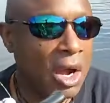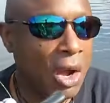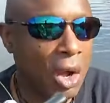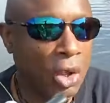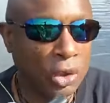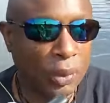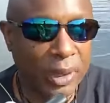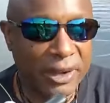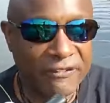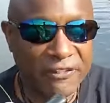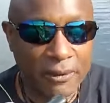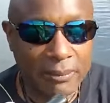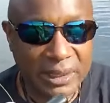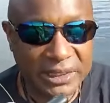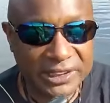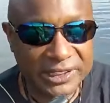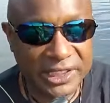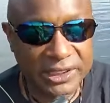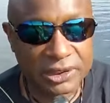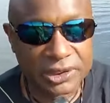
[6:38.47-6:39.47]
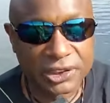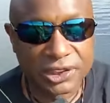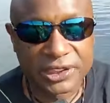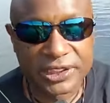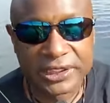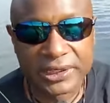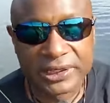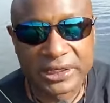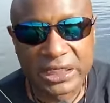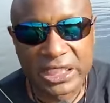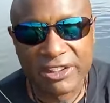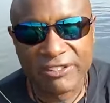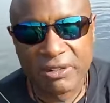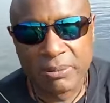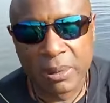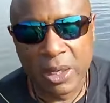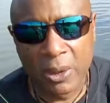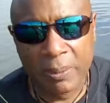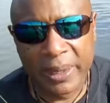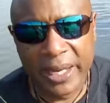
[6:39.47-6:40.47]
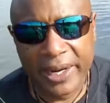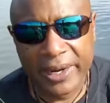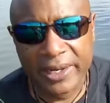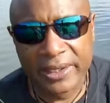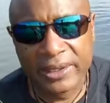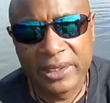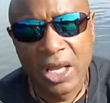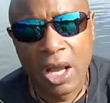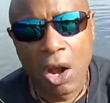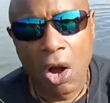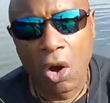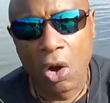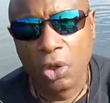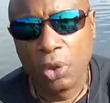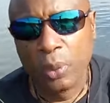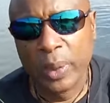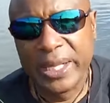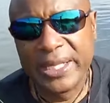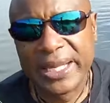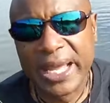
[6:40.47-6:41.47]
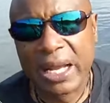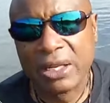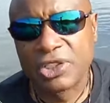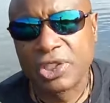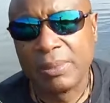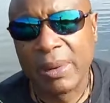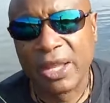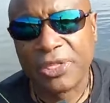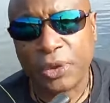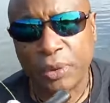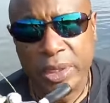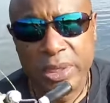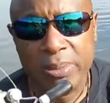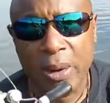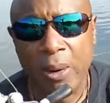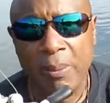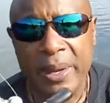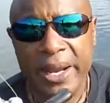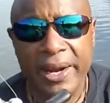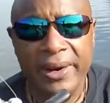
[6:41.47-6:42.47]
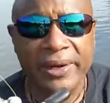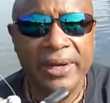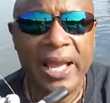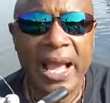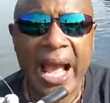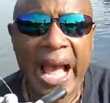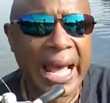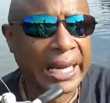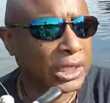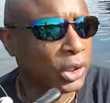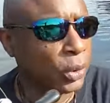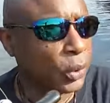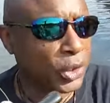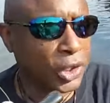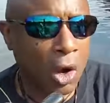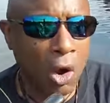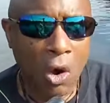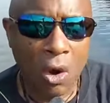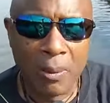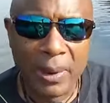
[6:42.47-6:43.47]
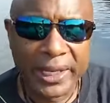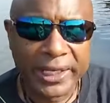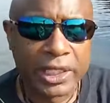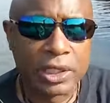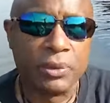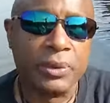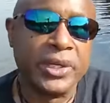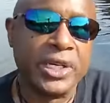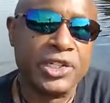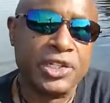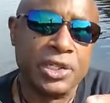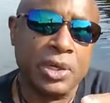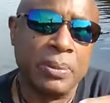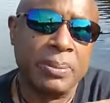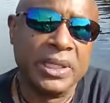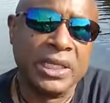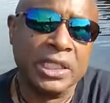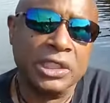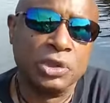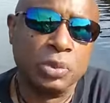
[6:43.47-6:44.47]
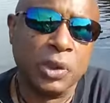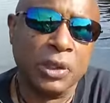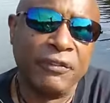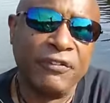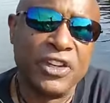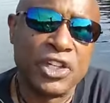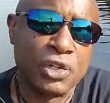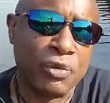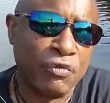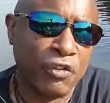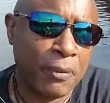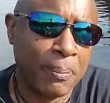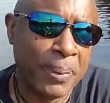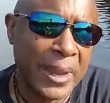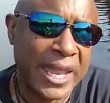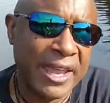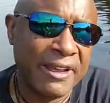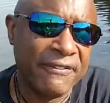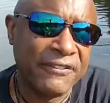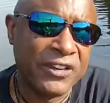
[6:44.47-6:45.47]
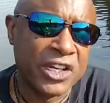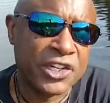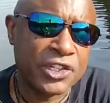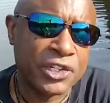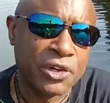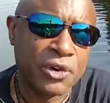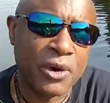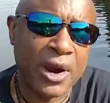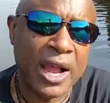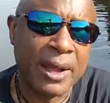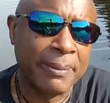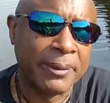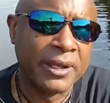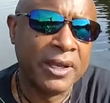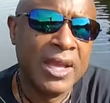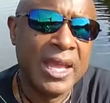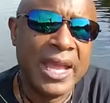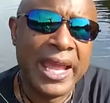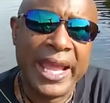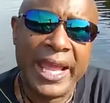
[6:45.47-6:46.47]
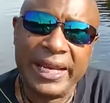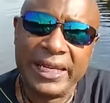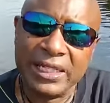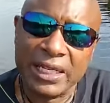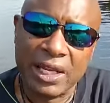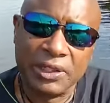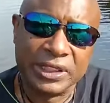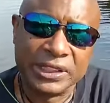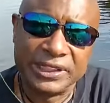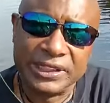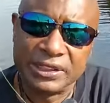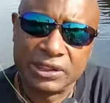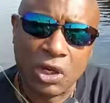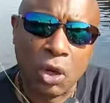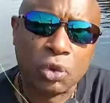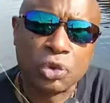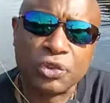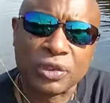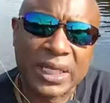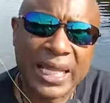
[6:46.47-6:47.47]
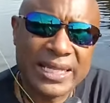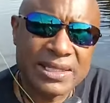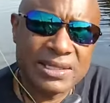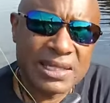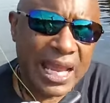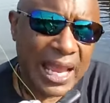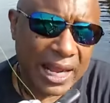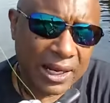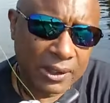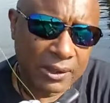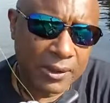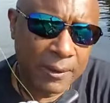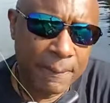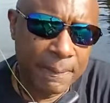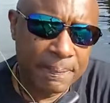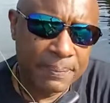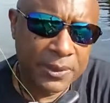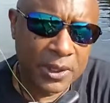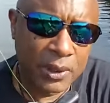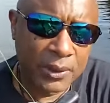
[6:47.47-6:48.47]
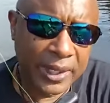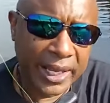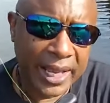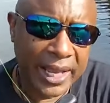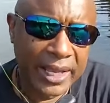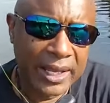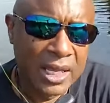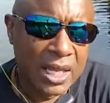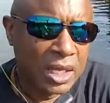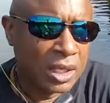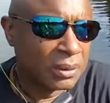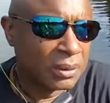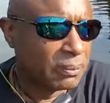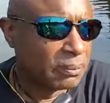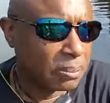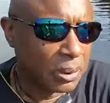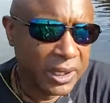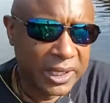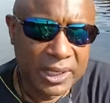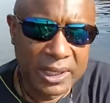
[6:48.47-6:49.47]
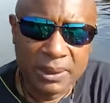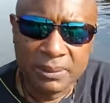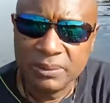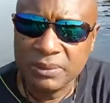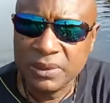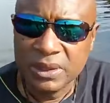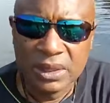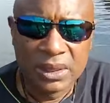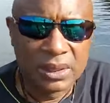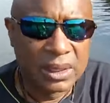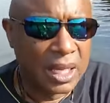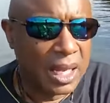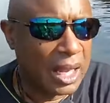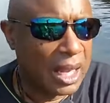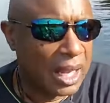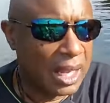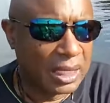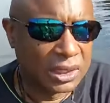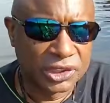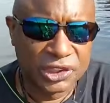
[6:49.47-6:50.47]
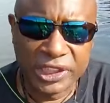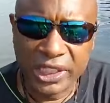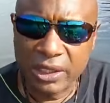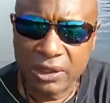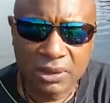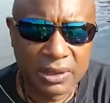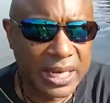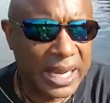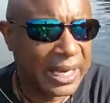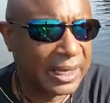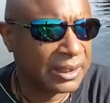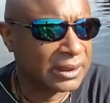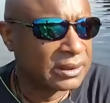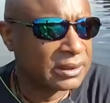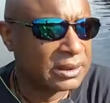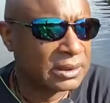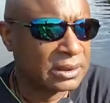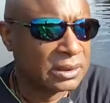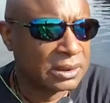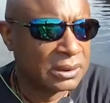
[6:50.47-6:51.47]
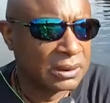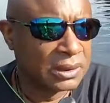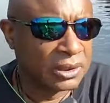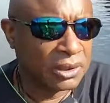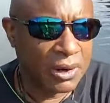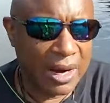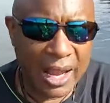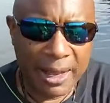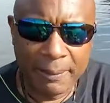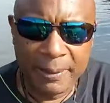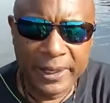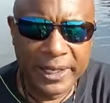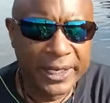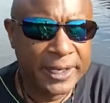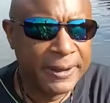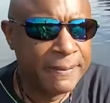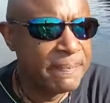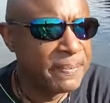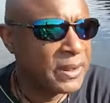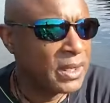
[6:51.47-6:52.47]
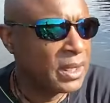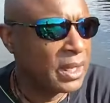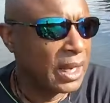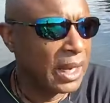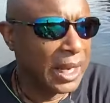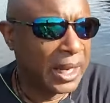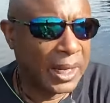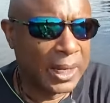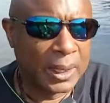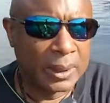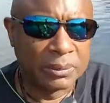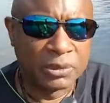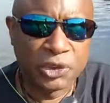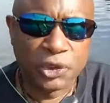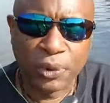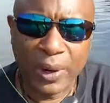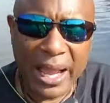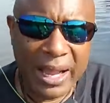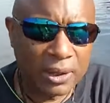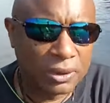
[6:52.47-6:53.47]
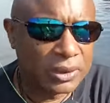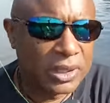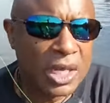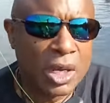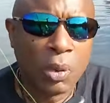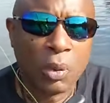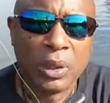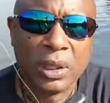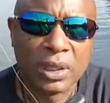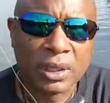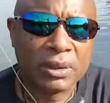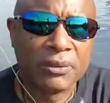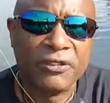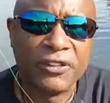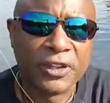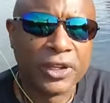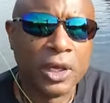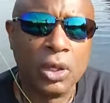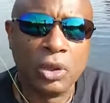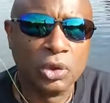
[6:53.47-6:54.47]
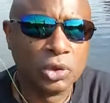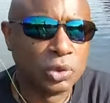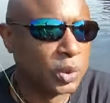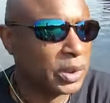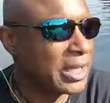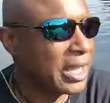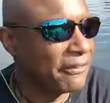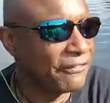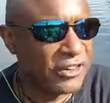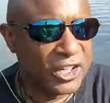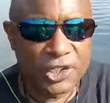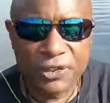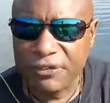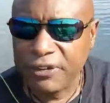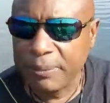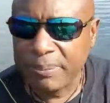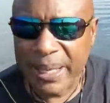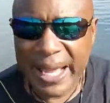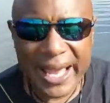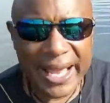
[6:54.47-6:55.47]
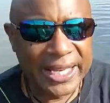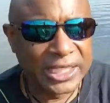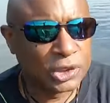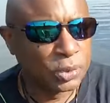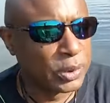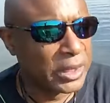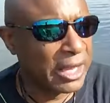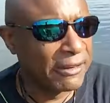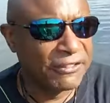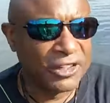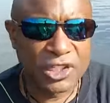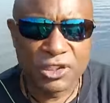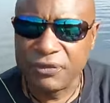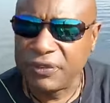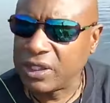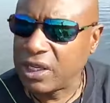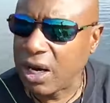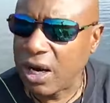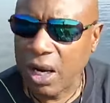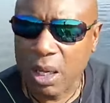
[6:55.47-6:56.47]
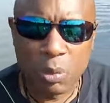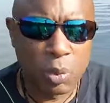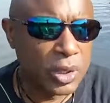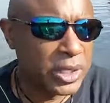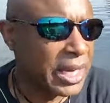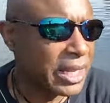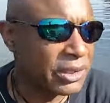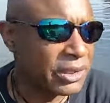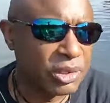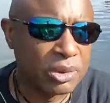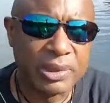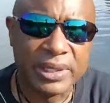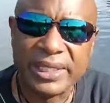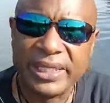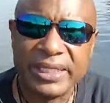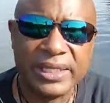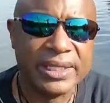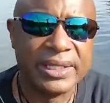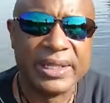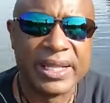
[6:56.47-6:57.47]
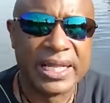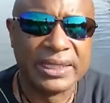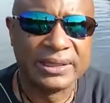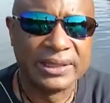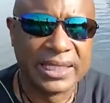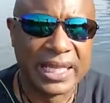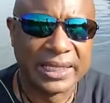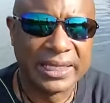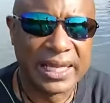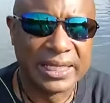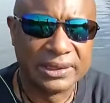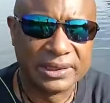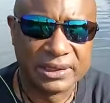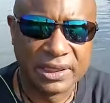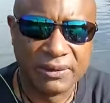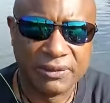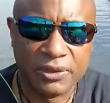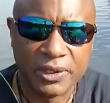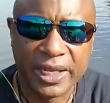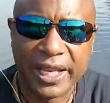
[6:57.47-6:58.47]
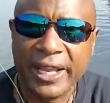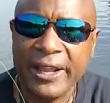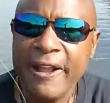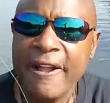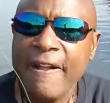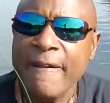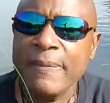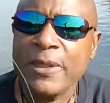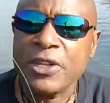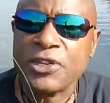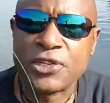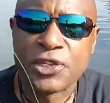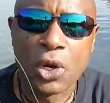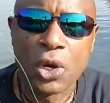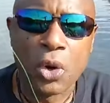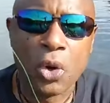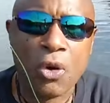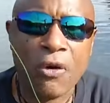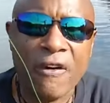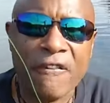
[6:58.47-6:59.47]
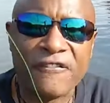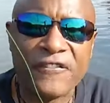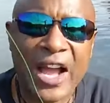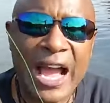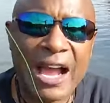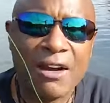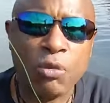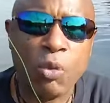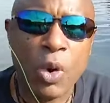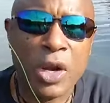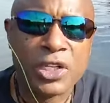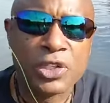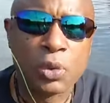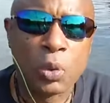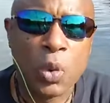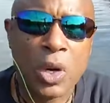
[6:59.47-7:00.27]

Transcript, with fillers: all the way from my signature series 11 ball bearing all the way down to my three ball bearing. I lowered all my gear ratio because we're fishing for panfish and crappie, and this is ultralight tackle, okay? Brim, uh, shell crackers, crappie, um, trout. We're looking for those. We're not fishing for bass. We're not fishing for carp. We're not doing any of that, that kind of stuff, okay? So 5 1 to